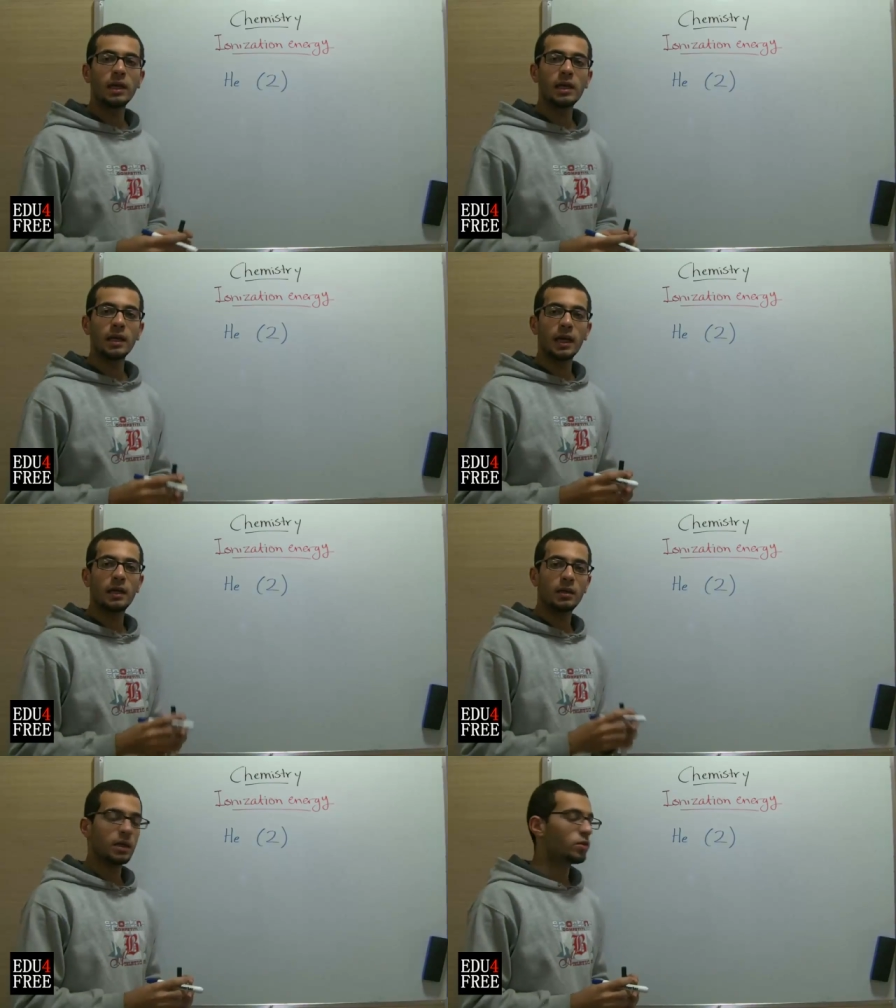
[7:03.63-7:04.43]
taking
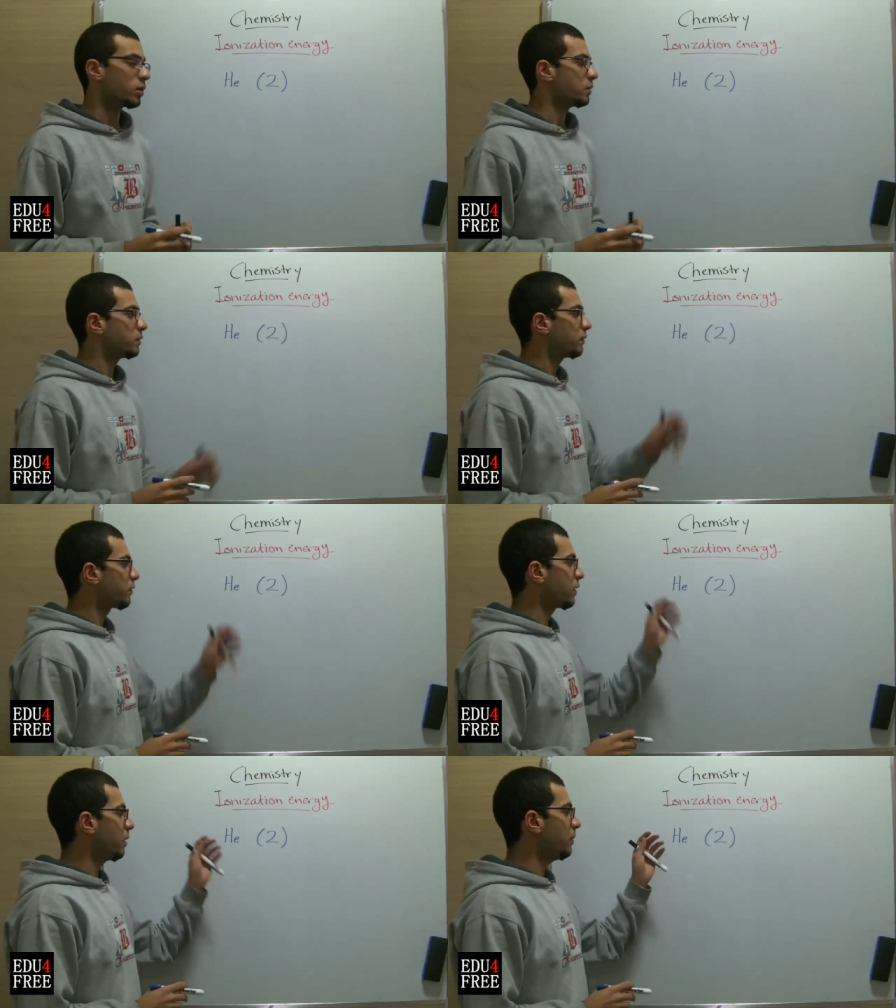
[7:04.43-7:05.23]
an electron
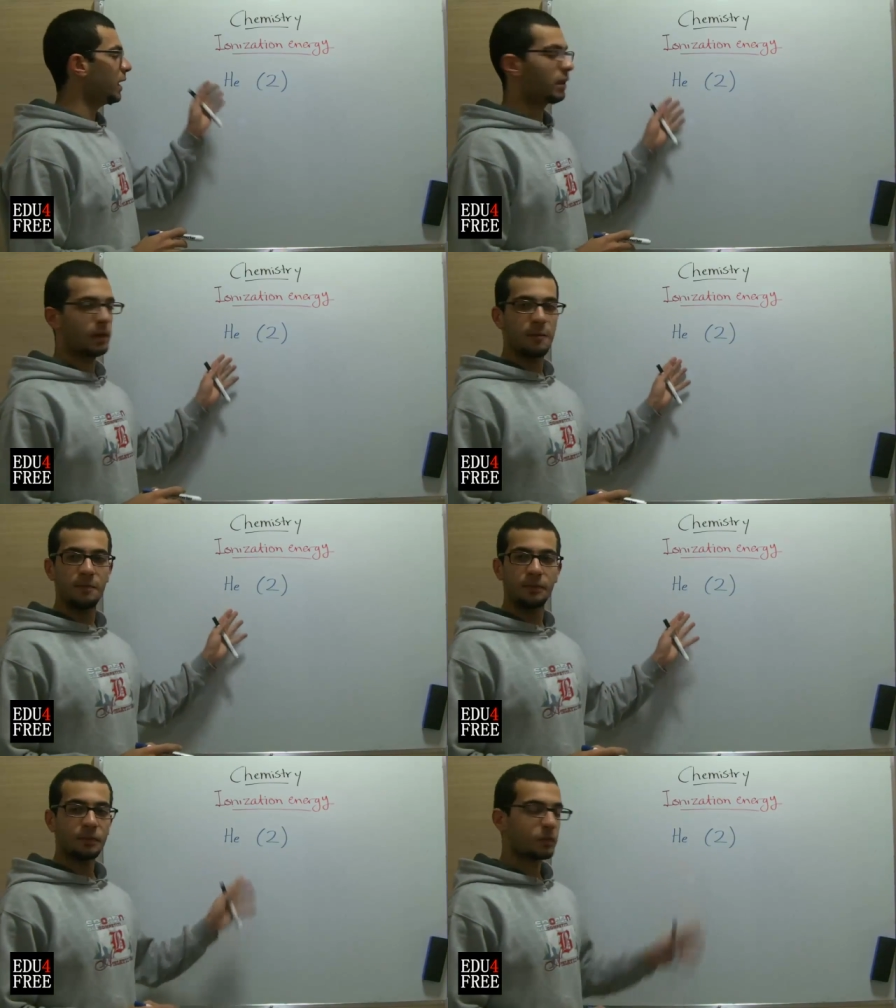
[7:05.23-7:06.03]
from
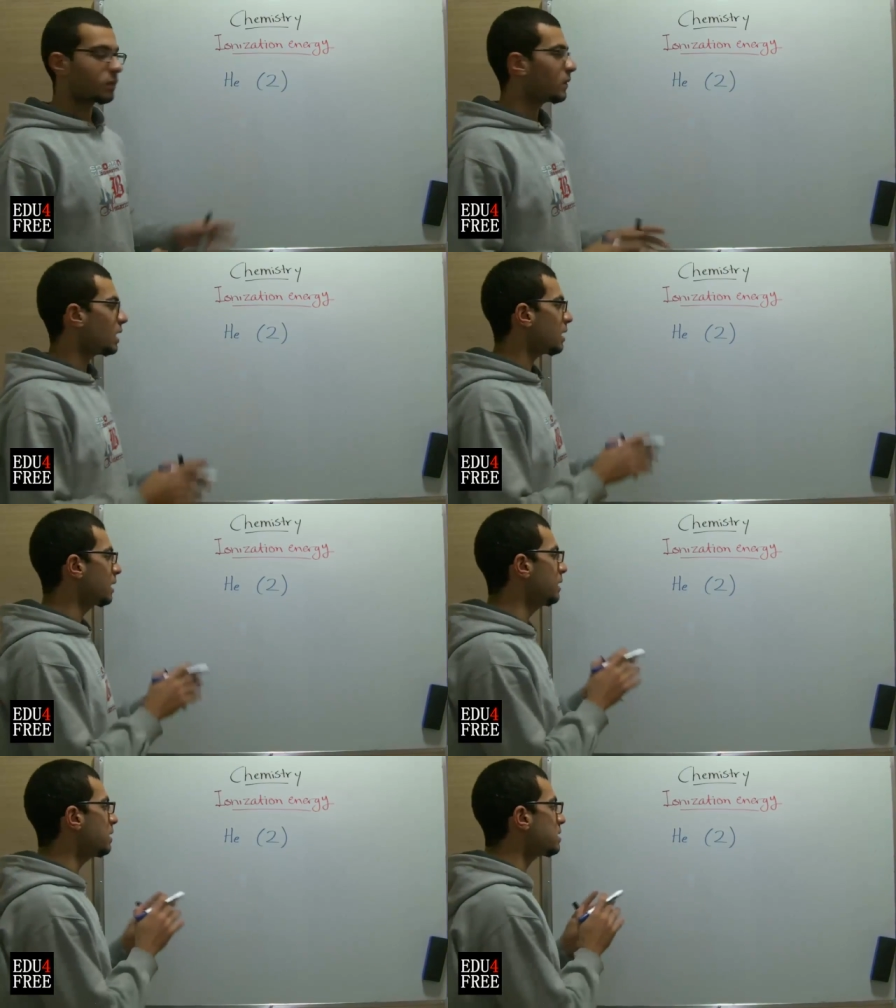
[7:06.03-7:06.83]
helium
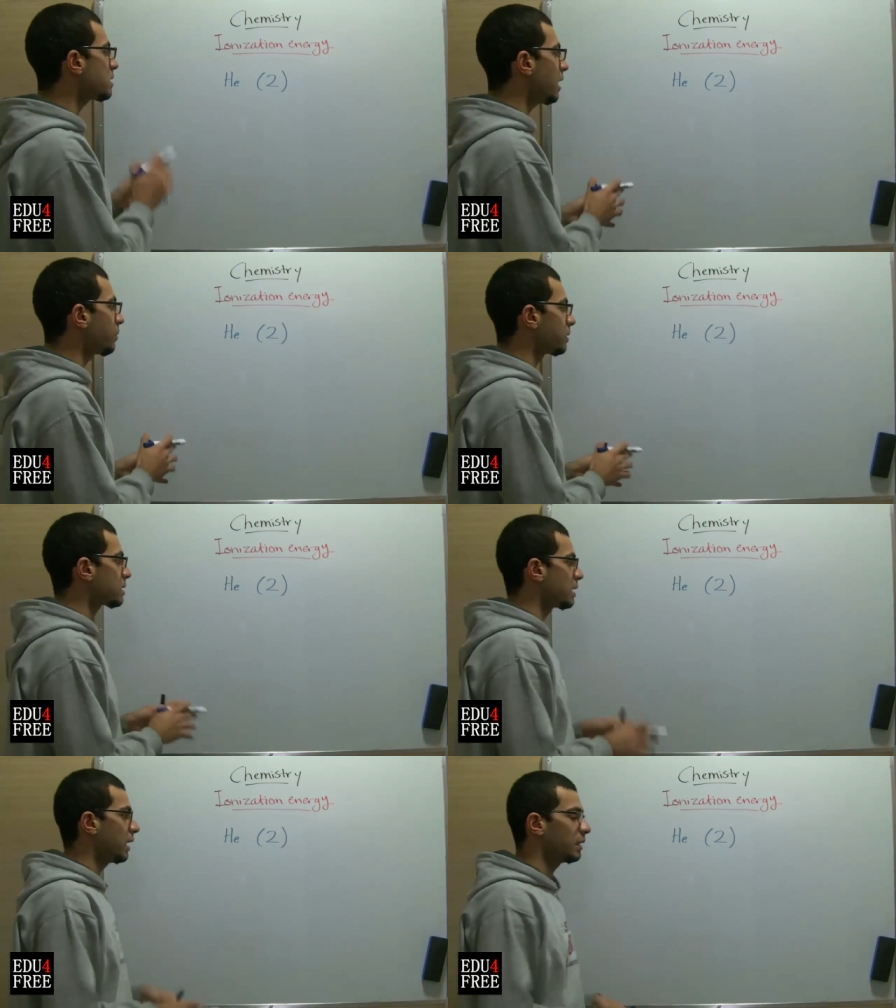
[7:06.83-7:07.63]
in this
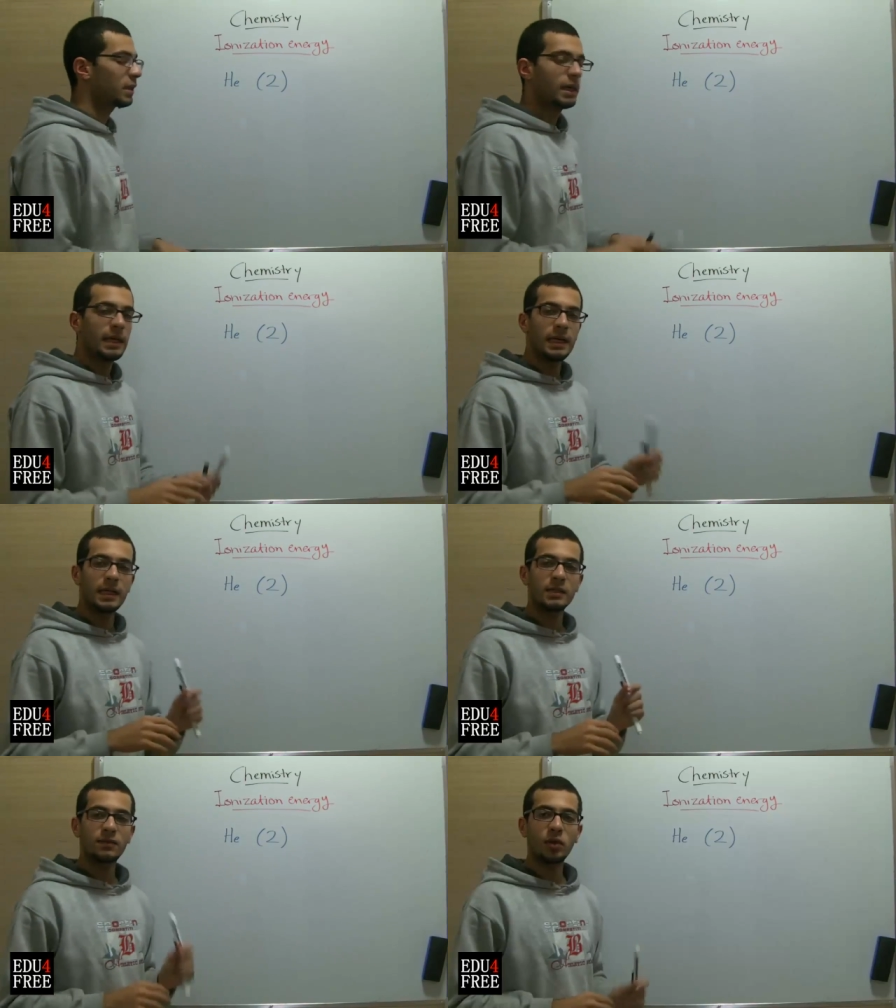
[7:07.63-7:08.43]
stable state
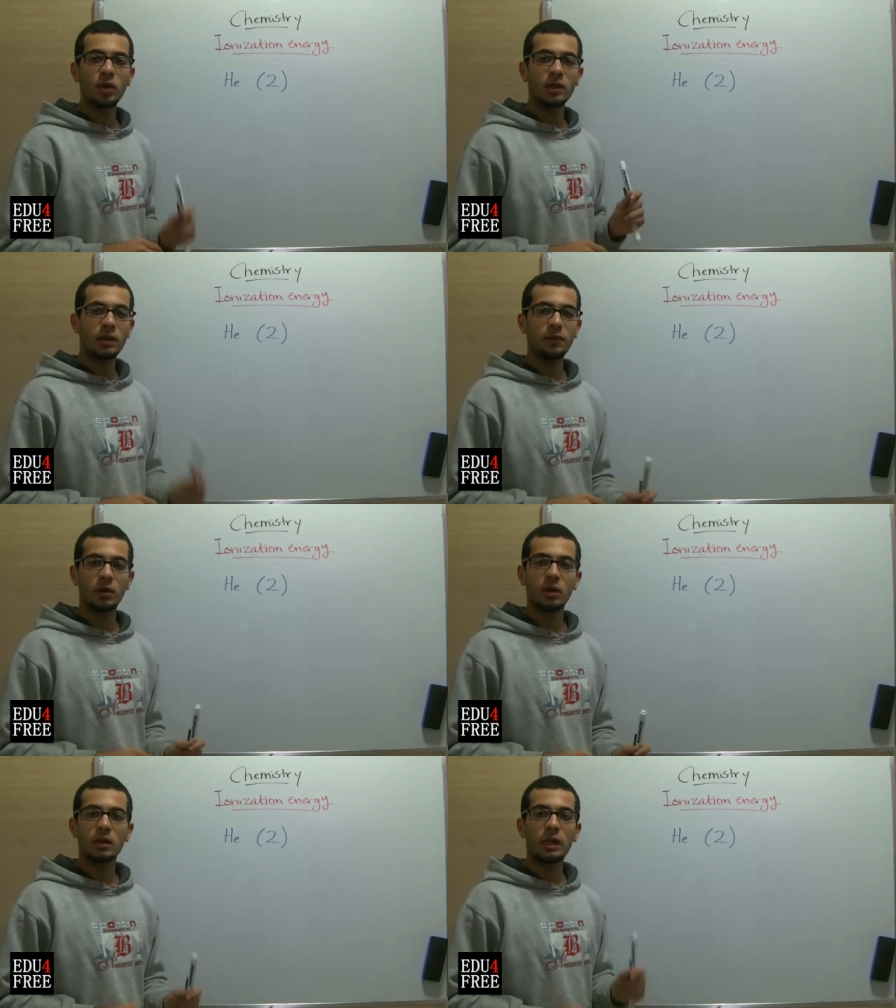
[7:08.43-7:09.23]
is very
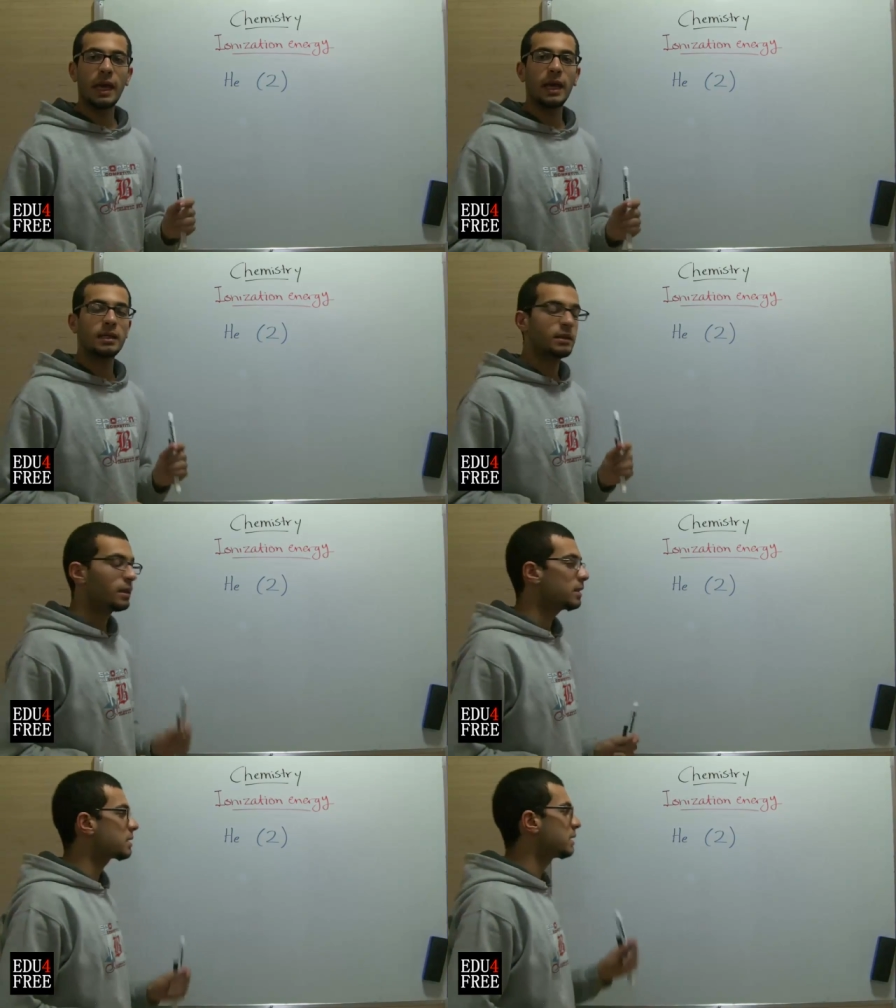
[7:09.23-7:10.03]
difficult,
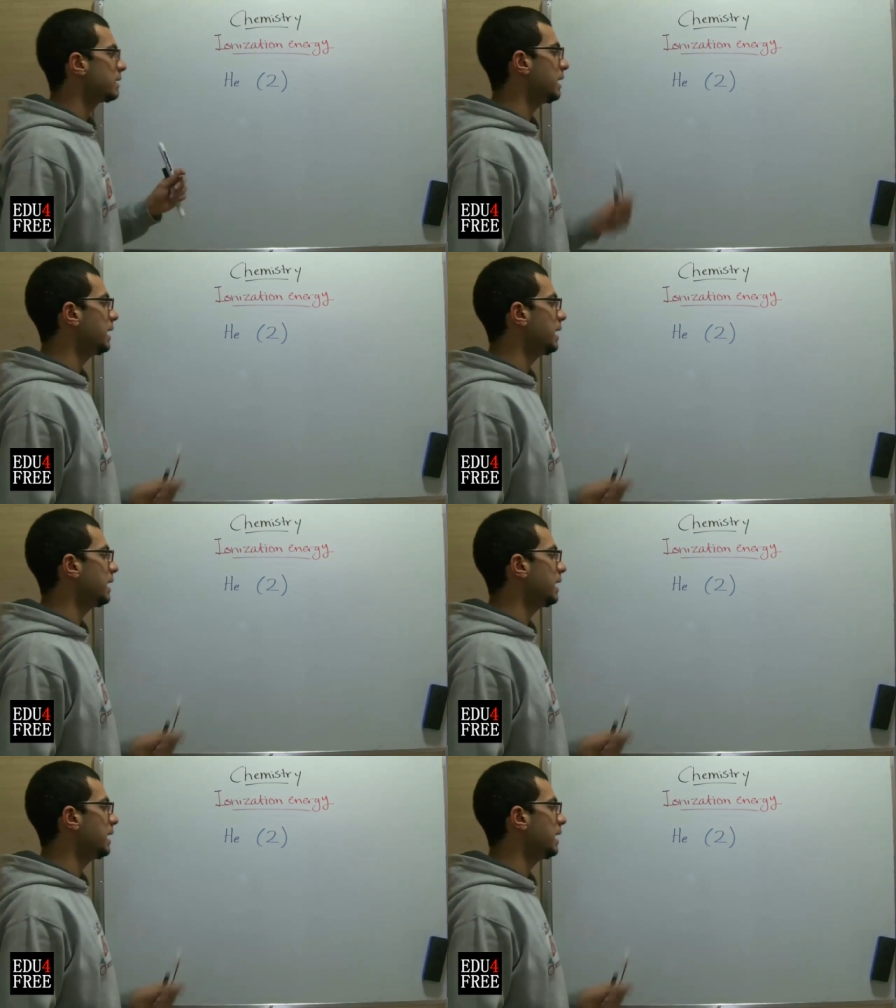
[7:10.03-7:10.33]
and this